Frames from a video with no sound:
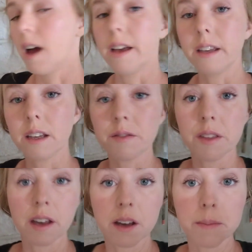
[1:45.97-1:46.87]
I give
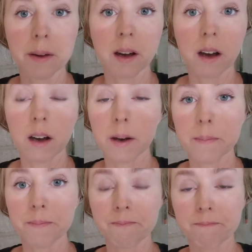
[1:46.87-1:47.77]
them.
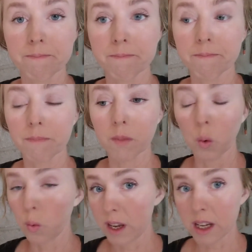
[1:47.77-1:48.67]
Um,
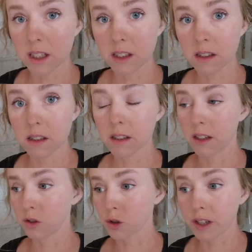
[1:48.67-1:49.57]
weeds
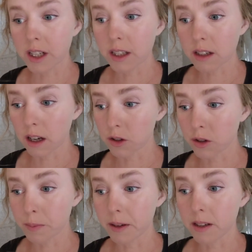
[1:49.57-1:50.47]
and tree cl- uh,
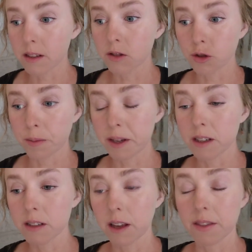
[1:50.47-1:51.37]
tripping
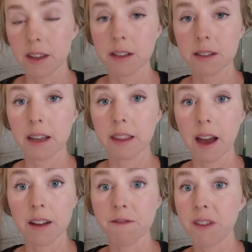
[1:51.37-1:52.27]
trimmings and things like
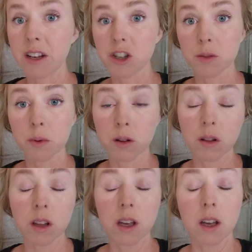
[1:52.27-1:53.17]
that, and
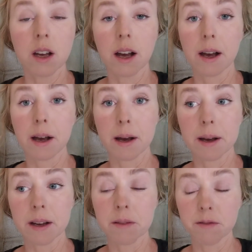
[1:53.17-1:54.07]
vegetable
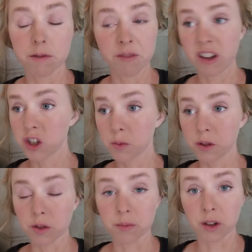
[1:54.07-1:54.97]
uh,
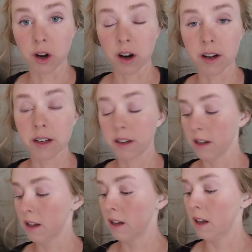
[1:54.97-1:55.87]
vegetables from the garden.
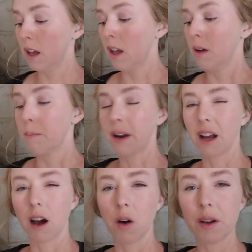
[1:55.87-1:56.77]
But
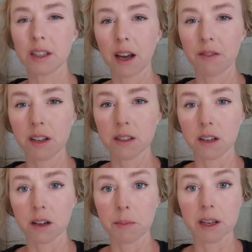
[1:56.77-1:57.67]
I always have these in
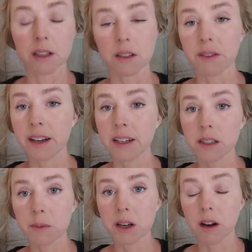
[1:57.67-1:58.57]
here because if I need
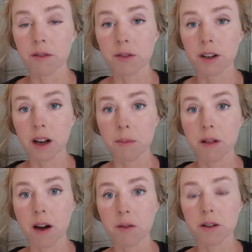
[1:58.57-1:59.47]
to be gone for a couple
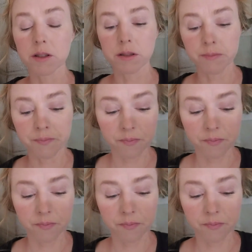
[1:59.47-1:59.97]
hours,